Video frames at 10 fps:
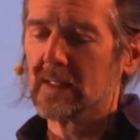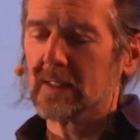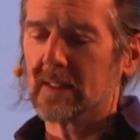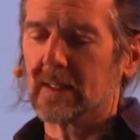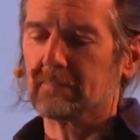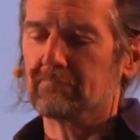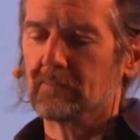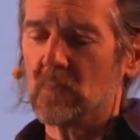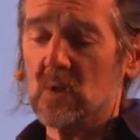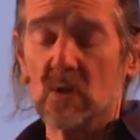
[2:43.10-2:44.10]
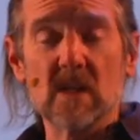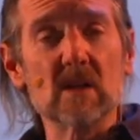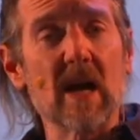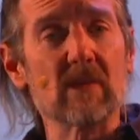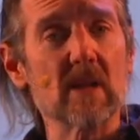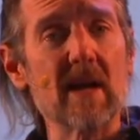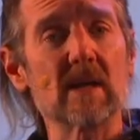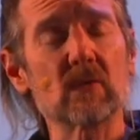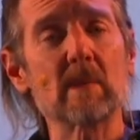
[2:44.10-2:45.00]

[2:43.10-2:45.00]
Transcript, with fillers: um, so you need to have a lot of different